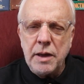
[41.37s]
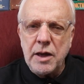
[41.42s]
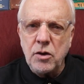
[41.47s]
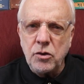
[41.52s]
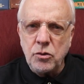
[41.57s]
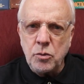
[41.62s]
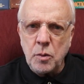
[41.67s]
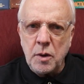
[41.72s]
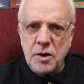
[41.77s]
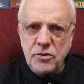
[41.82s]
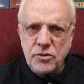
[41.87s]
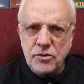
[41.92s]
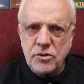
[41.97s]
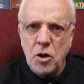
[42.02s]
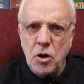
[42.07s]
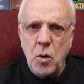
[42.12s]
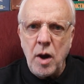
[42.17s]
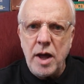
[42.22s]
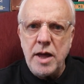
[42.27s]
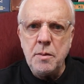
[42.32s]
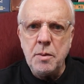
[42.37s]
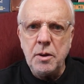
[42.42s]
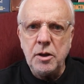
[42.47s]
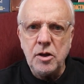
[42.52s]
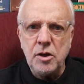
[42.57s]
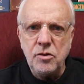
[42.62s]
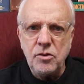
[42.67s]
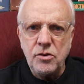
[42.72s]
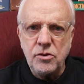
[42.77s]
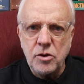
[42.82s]
because we're so
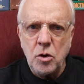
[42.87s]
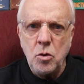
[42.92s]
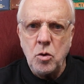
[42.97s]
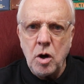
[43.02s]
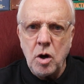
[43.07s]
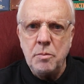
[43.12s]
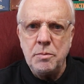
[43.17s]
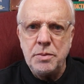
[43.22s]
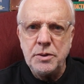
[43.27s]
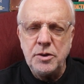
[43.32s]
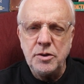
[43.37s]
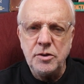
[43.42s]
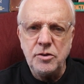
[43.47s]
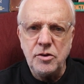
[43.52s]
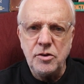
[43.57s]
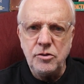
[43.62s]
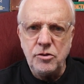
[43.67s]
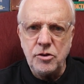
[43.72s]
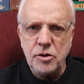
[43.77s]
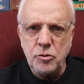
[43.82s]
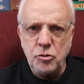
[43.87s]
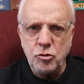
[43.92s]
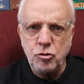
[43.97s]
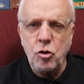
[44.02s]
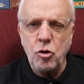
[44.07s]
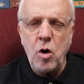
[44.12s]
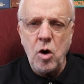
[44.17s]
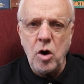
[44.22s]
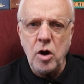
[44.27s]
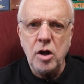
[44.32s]
able and so competent and so
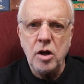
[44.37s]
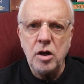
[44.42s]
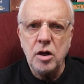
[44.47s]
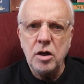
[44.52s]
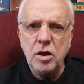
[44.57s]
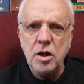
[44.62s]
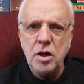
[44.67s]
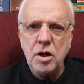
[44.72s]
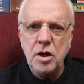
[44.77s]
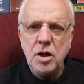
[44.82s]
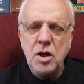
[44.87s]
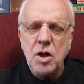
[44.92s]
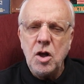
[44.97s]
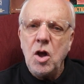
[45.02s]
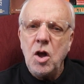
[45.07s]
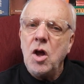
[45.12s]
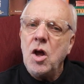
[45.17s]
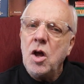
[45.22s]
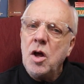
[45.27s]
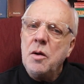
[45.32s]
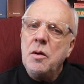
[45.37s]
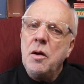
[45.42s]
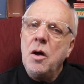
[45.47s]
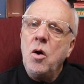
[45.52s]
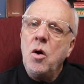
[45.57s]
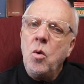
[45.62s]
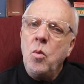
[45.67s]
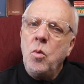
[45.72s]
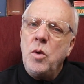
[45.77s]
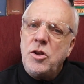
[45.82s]
strong.
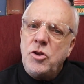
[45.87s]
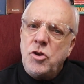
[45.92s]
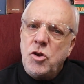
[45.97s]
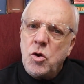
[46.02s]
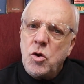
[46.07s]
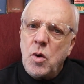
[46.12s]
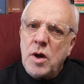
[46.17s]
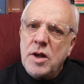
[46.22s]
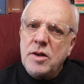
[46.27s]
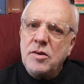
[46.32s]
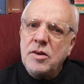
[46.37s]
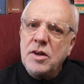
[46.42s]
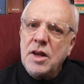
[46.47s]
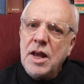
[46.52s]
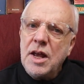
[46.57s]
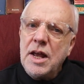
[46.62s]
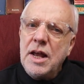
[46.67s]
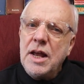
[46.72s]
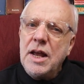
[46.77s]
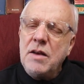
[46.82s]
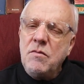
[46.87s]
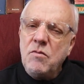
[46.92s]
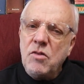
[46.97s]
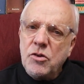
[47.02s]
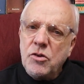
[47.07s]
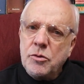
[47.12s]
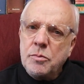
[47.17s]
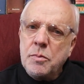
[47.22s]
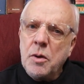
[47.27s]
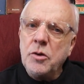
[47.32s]
We do it in
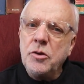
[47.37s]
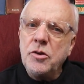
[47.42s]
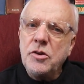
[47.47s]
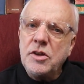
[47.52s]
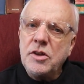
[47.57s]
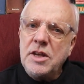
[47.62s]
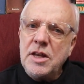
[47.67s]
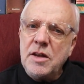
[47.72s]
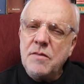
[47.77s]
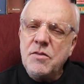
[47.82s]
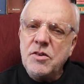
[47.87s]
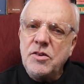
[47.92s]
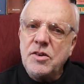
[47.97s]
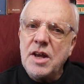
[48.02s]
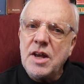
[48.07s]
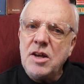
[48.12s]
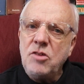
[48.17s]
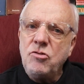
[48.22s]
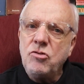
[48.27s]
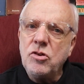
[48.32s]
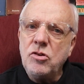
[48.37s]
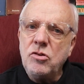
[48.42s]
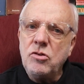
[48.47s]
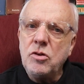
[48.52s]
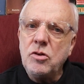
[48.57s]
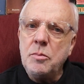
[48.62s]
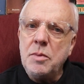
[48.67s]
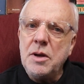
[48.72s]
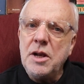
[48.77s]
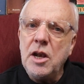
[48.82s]
response to the invitation
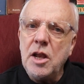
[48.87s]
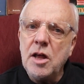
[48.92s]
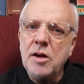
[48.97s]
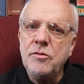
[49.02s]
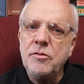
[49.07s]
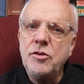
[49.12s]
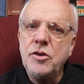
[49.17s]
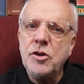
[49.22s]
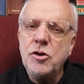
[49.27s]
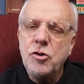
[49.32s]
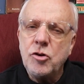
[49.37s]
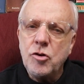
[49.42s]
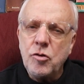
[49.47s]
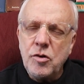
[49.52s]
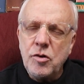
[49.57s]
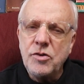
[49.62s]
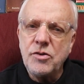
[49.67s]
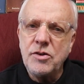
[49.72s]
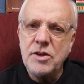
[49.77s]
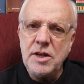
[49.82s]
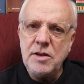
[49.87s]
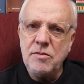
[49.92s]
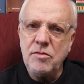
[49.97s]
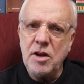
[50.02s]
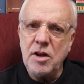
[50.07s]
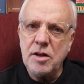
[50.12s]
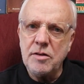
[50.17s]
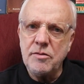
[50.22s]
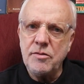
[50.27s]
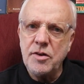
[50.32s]
to be loved and to
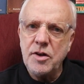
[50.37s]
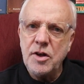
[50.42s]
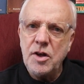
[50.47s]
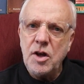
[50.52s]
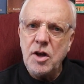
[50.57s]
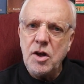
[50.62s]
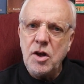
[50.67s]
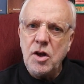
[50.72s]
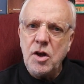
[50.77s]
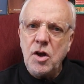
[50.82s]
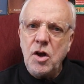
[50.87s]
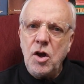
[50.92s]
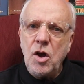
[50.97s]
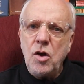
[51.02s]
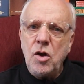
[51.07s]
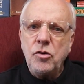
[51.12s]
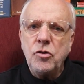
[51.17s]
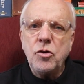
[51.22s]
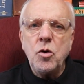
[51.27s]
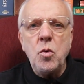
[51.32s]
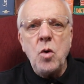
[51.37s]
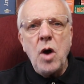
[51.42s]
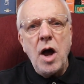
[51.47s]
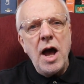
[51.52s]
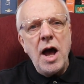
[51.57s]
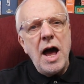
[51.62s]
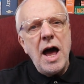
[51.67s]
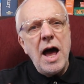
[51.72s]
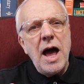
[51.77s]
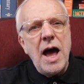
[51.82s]
receive love. So
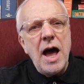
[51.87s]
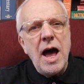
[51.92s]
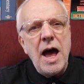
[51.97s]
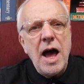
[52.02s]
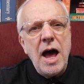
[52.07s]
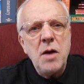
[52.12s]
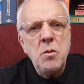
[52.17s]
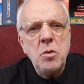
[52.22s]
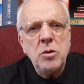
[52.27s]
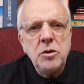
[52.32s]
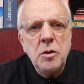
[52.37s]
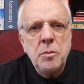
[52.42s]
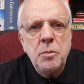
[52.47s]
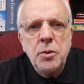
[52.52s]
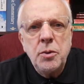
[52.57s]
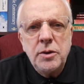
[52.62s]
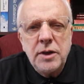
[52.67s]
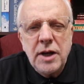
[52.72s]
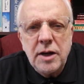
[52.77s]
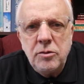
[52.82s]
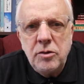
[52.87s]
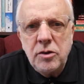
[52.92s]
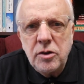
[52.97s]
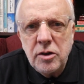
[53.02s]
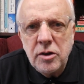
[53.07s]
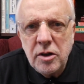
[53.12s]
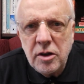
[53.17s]
I want to put out